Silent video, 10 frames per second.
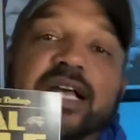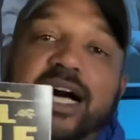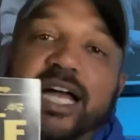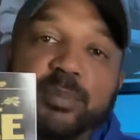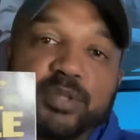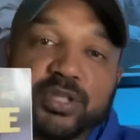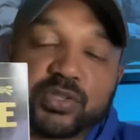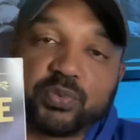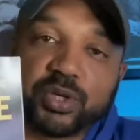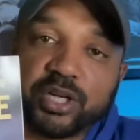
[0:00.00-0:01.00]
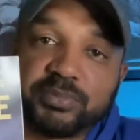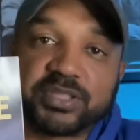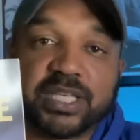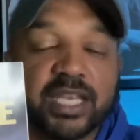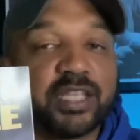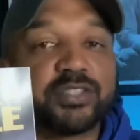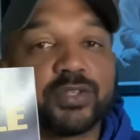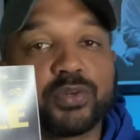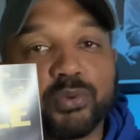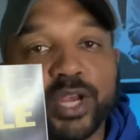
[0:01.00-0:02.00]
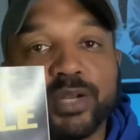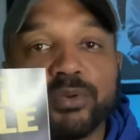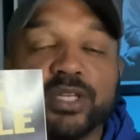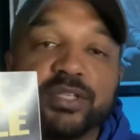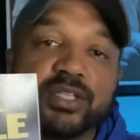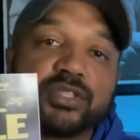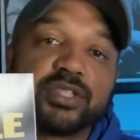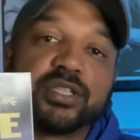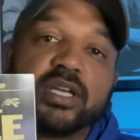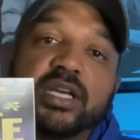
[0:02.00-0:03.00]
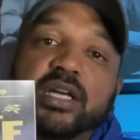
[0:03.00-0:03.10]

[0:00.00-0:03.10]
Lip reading: hyping this one up, saying it's a great rendition